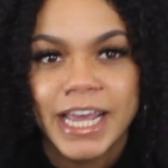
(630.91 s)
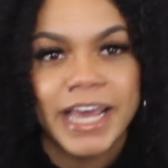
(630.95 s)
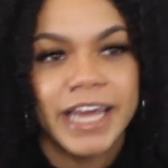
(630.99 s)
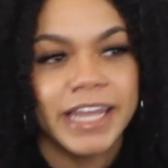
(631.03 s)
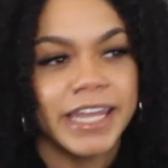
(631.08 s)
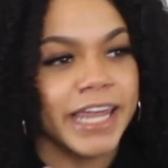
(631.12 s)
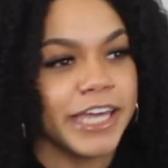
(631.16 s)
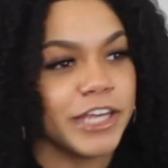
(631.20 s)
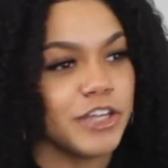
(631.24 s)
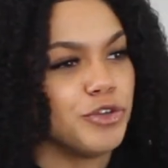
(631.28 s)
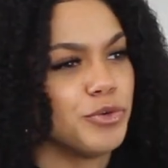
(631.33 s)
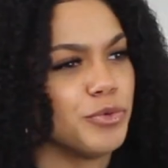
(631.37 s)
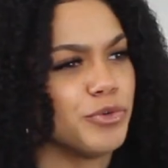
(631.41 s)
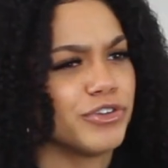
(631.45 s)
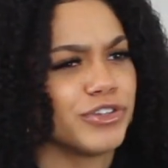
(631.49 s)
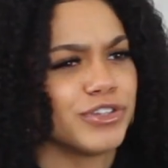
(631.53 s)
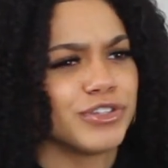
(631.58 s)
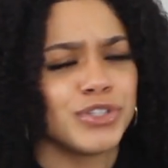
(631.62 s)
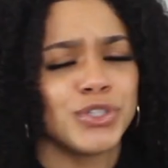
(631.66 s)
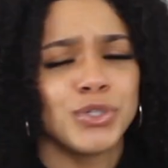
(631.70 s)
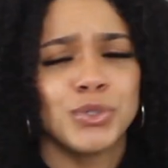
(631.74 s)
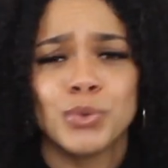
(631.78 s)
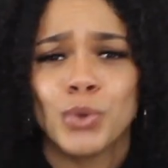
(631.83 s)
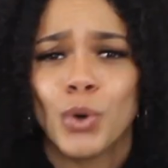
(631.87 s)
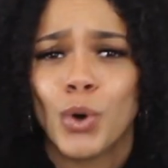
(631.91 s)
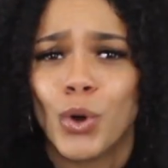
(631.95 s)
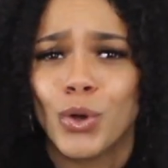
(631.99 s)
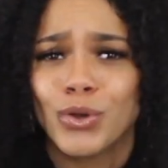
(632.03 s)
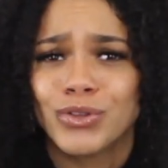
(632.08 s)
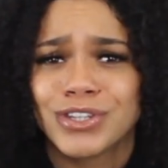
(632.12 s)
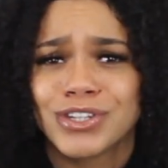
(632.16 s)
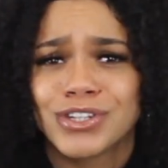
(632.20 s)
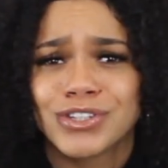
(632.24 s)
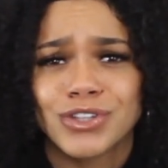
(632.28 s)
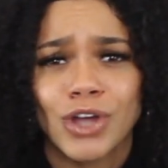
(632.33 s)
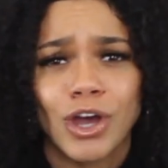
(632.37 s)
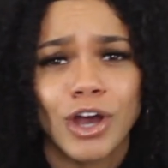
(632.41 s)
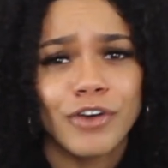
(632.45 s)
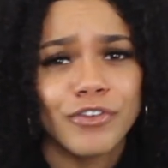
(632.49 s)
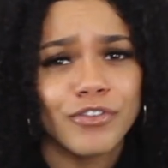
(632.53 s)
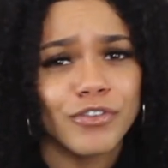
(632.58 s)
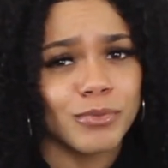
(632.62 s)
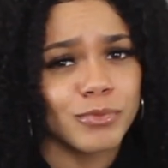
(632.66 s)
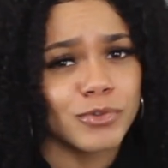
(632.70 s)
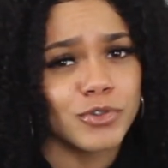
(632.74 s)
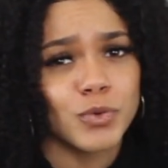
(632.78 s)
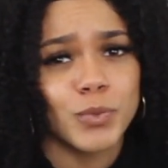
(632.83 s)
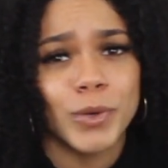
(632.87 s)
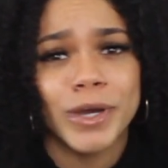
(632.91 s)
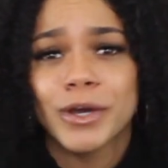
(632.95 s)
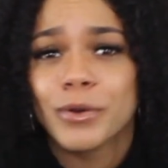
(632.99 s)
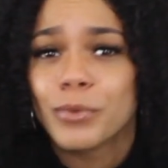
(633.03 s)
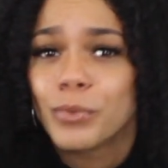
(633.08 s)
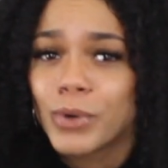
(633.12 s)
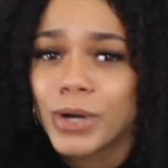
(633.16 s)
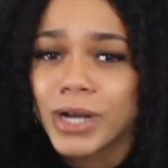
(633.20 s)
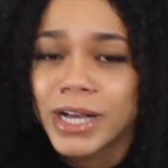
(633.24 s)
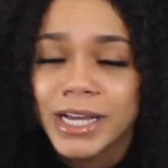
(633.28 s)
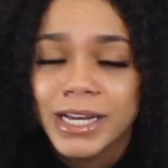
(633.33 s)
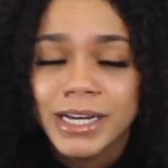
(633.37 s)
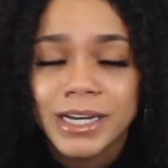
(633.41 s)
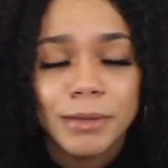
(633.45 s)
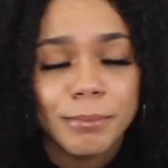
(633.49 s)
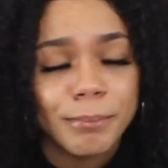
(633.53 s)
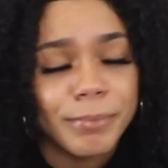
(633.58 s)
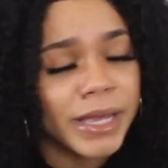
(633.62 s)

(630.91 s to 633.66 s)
and like you were just too old to start from square one,